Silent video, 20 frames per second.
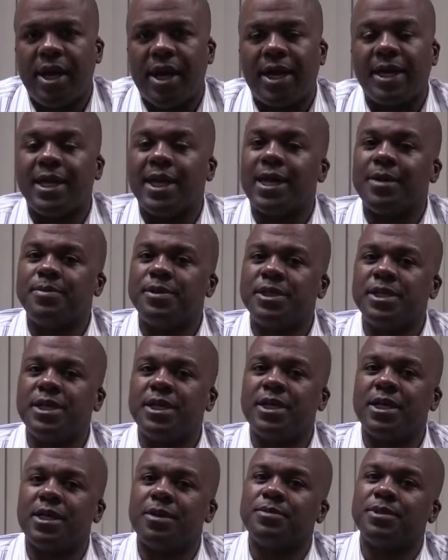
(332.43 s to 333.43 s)
And hep
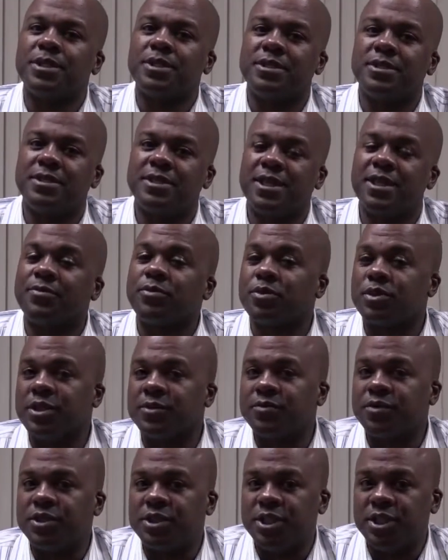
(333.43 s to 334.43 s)
C comes in several
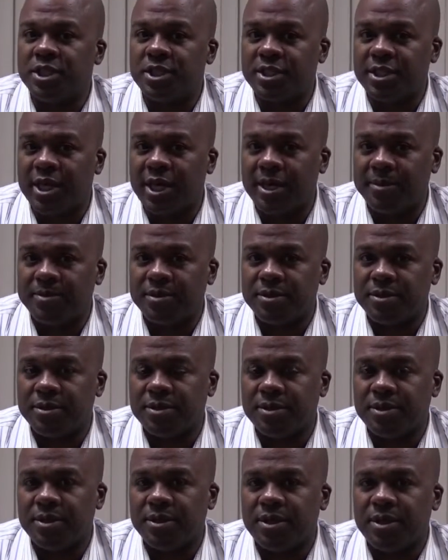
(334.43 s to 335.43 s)
different genotypes.
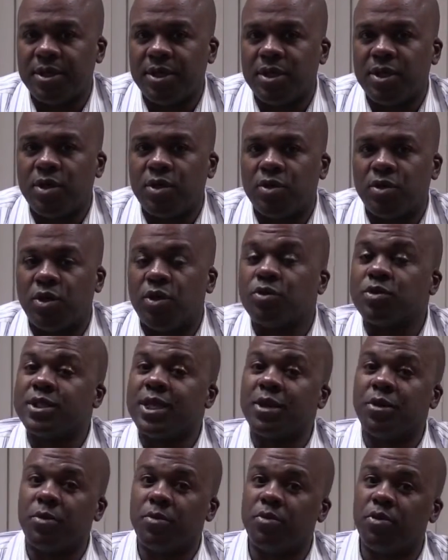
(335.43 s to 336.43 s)
Those
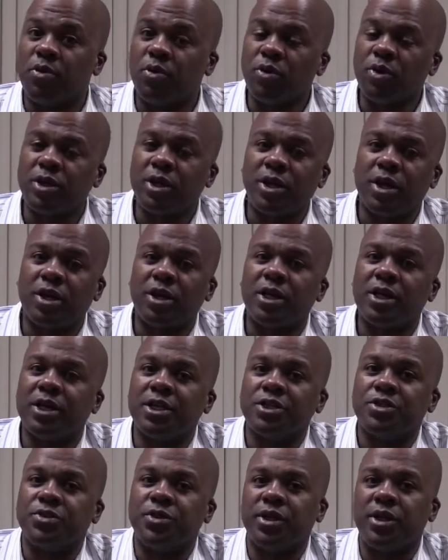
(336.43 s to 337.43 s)
that are important in our
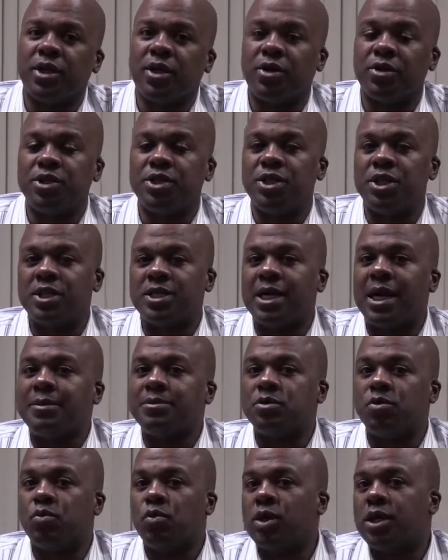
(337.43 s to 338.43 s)
country are
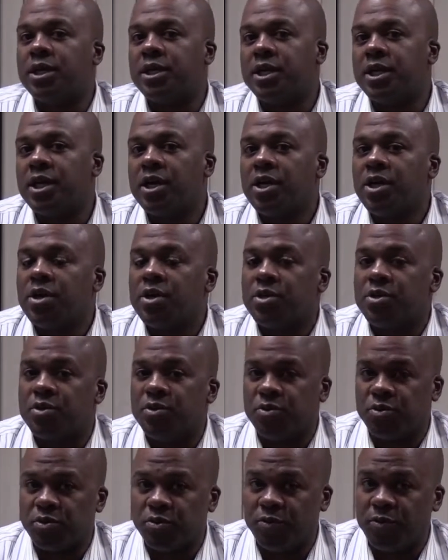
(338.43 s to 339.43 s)
genotypes 1
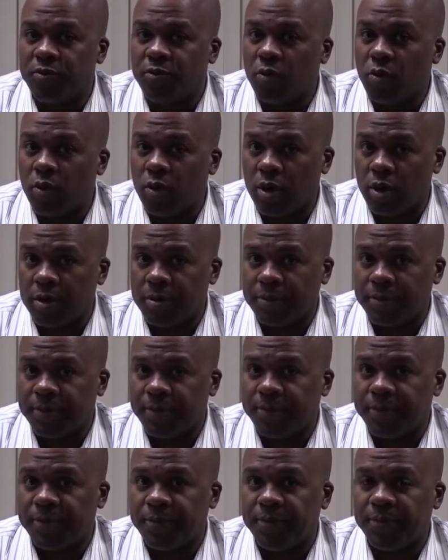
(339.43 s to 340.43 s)
through 4.
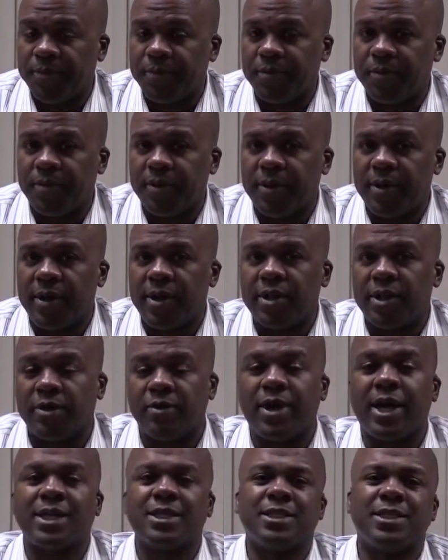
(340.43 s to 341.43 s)

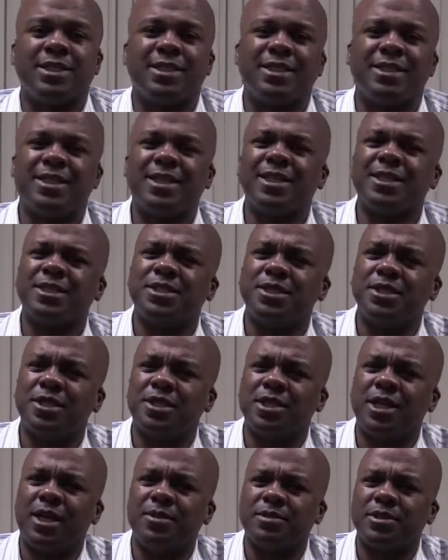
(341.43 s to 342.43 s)
There are actually six
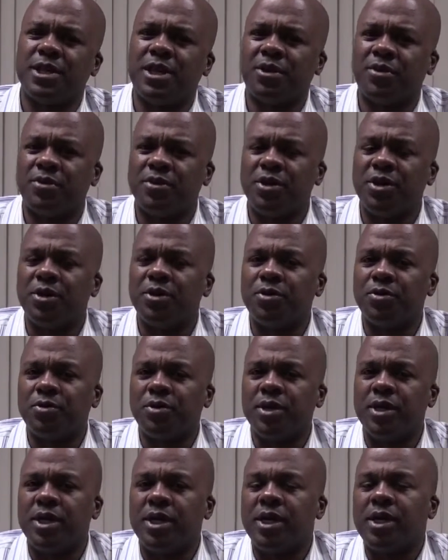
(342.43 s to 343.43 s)
genotypes that are
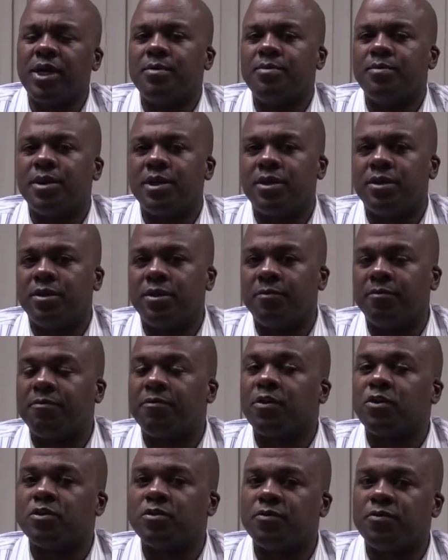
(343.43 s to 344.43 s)
known, but the
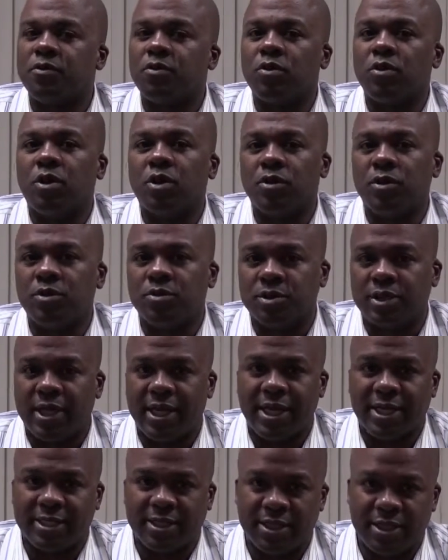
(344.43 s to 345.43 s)
first four are those
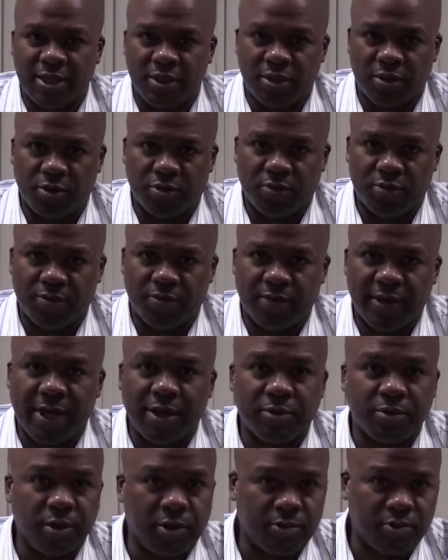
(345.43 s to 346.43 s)
that actually are
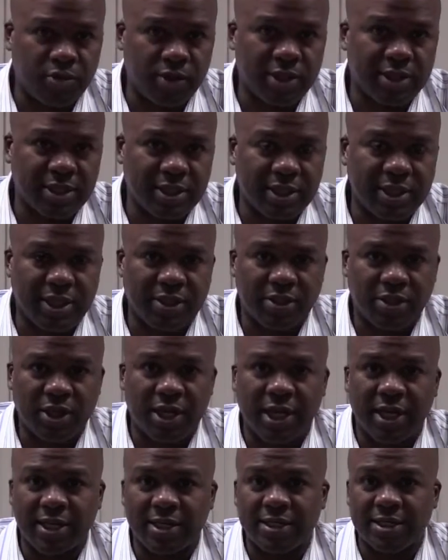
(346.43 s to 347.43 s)
found presently in the
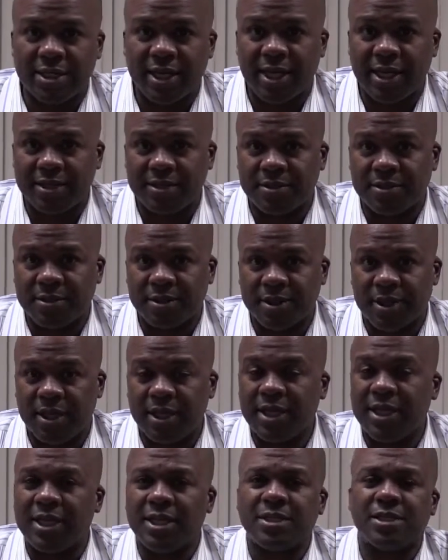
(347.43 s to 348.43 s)
United States
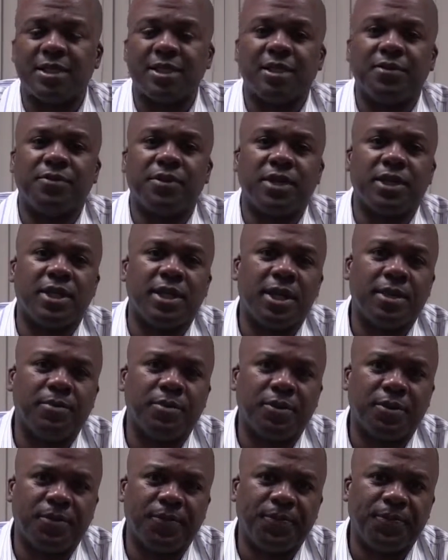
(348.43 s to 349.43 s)
in any significant
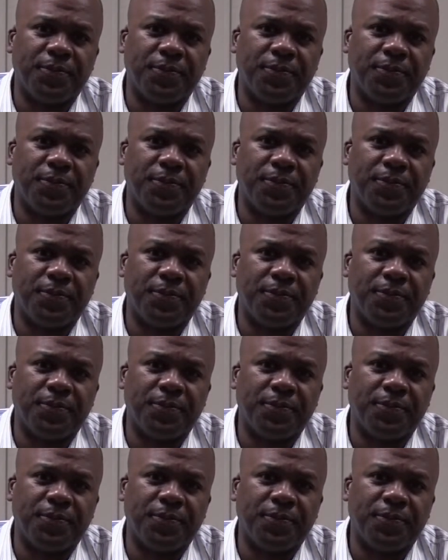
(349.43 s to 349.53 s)
number.